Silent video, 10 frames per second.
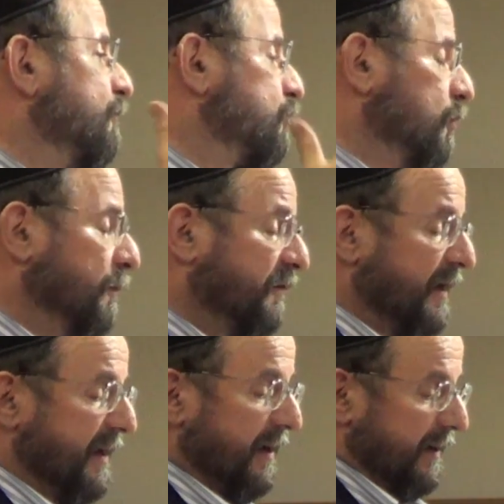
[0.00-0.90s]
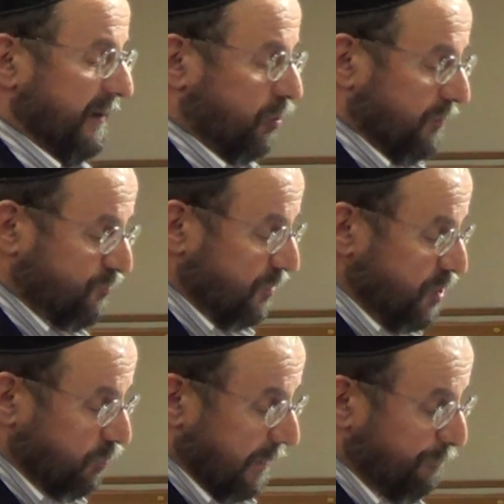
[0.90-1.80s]
of Jews in
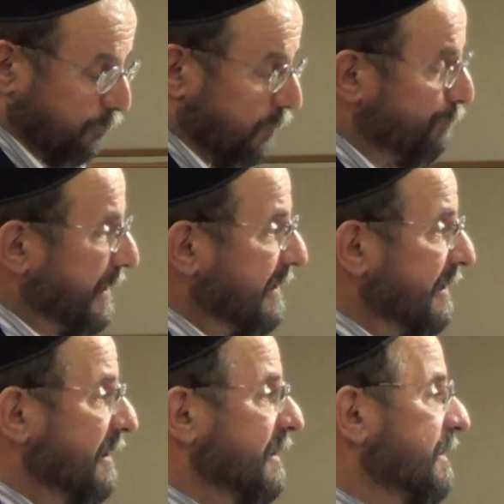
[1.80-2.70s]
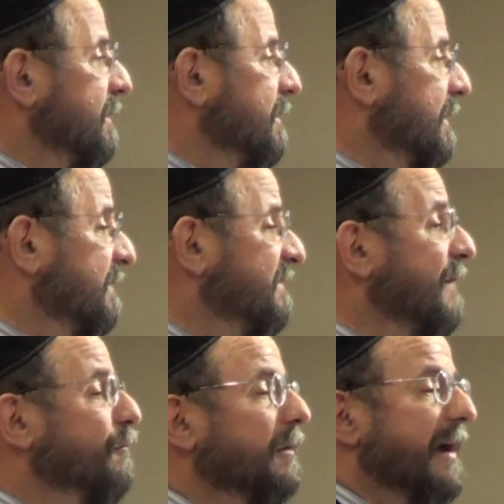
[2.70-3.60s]
Christian Europe would be uh,
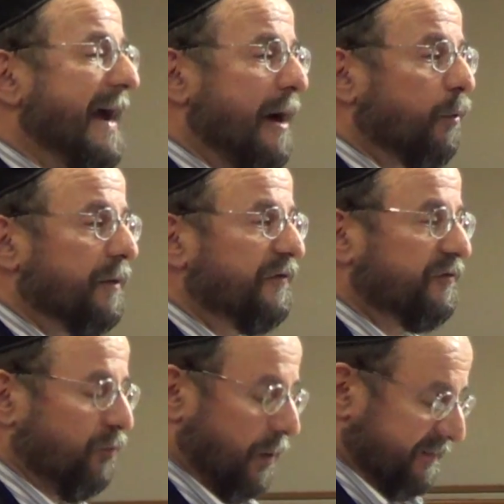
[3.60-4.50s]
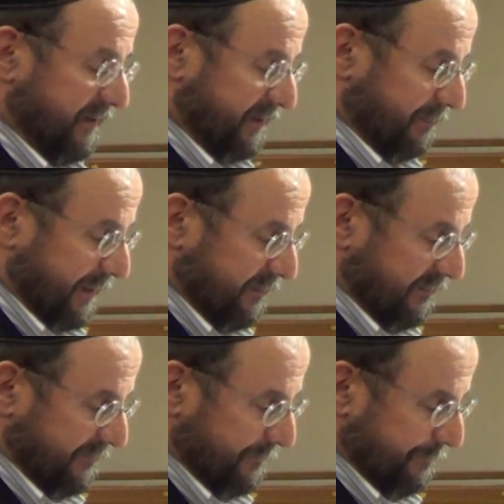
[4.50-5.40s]
several hours to
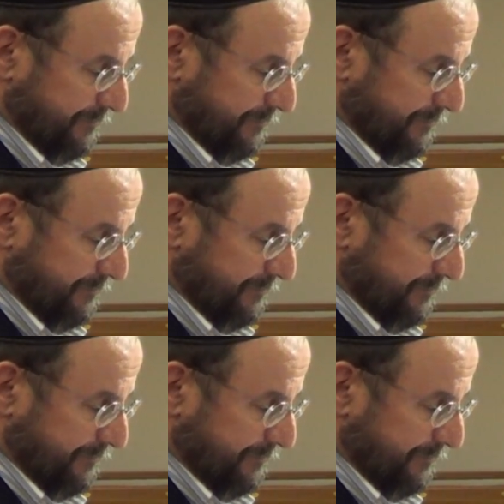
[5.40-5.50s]
articulate.